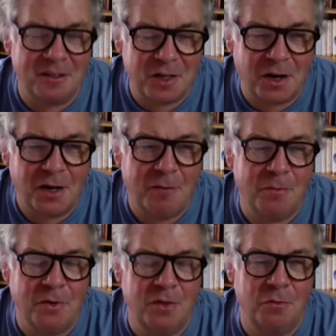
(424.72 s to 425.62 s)
a
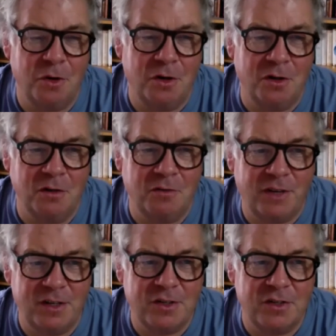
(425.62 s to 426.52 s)
time when the world
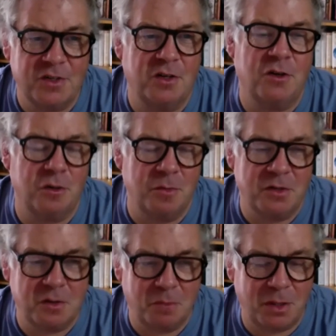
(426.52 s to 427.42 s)
faces
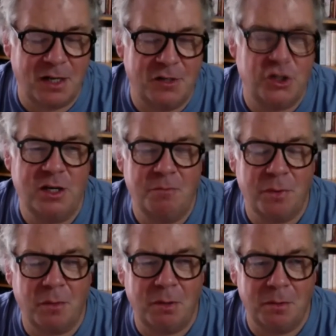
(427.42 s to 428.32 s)
enormous supply chain
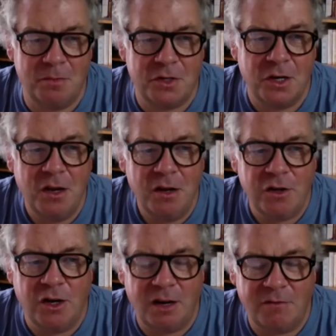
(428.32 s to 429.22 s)
problems,
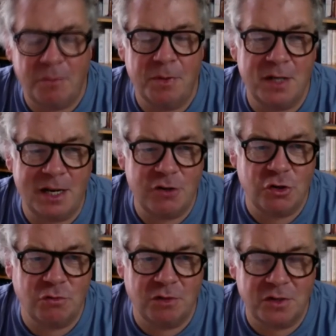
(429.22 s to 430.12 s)
you have a
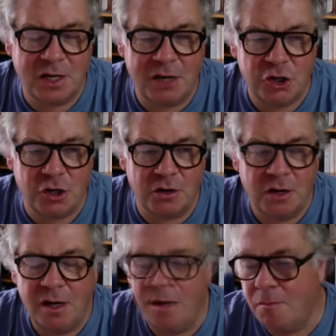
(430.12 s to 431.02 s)
potential recession,
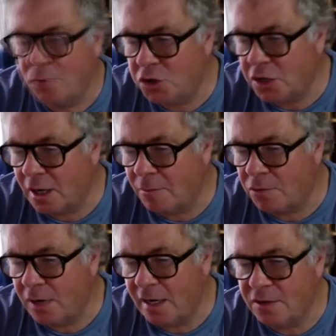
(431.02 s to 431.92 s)
pushing up
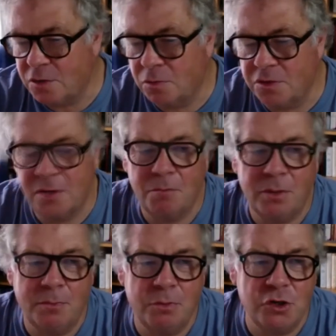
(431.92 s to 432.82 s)
rates will
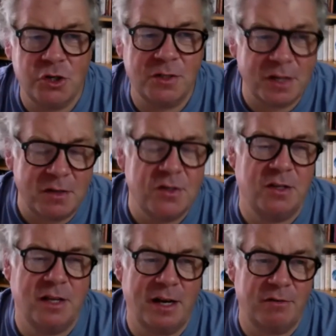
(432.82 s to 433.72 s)
simply push us
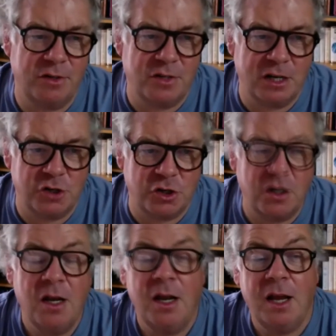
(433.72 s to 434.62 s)
into that
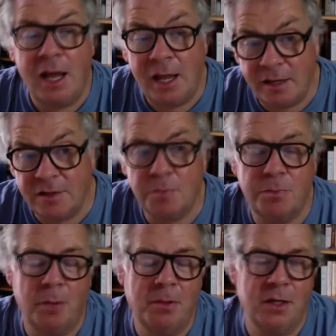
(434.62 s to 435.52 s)
recession and
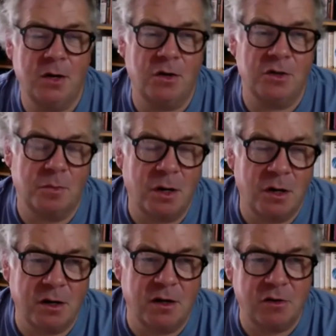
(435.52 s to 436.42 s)
probably cause a
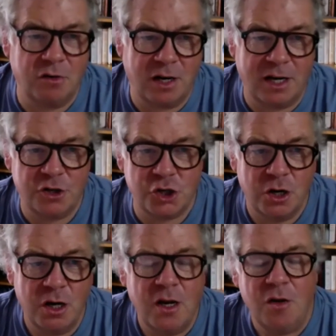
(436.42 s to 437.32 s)
market
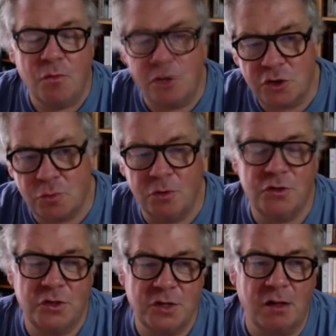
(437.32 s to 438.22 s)
crash, which
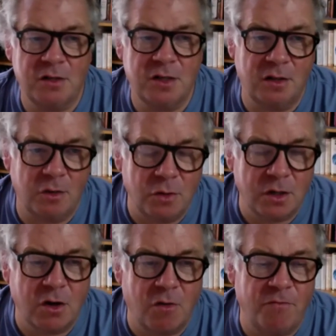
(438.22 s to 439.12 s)
would result in
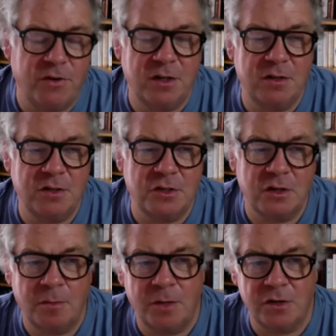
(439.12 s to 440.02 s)
lower
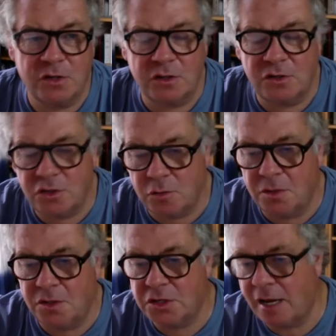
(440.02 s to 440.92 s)
confidence amongst
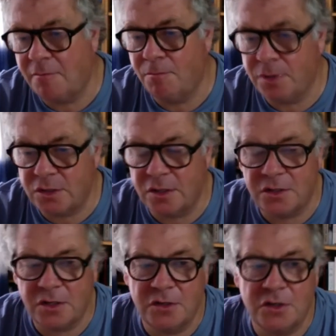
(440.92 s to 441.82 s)
consumers and
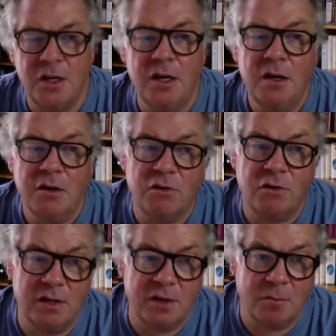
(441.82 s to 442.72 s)
businesses,
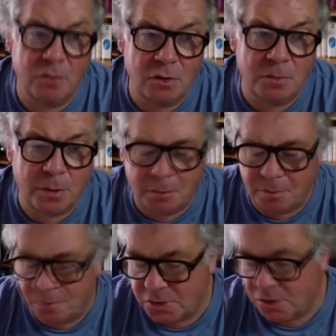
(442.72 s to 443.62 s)
creating more
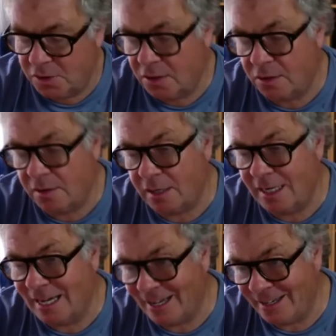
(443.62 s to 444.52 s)
problems. So you got
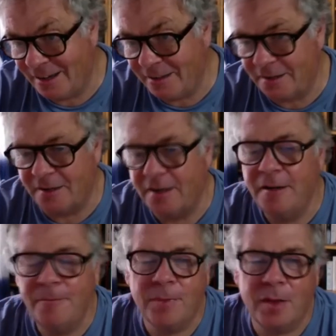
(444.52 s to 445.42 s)
yet another
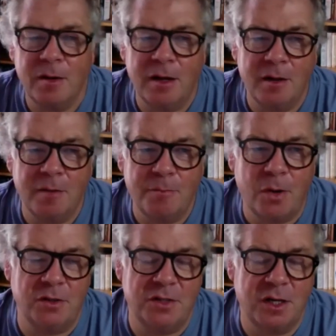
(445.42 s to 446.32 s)

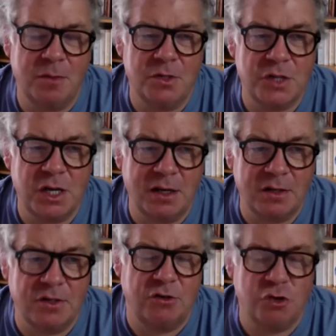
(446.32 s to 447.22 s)
policy mistake
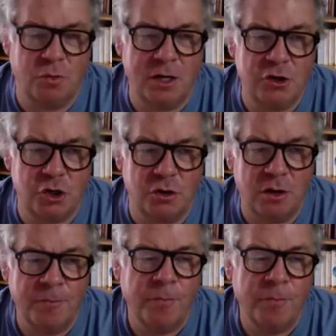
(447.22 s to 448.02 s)
situation.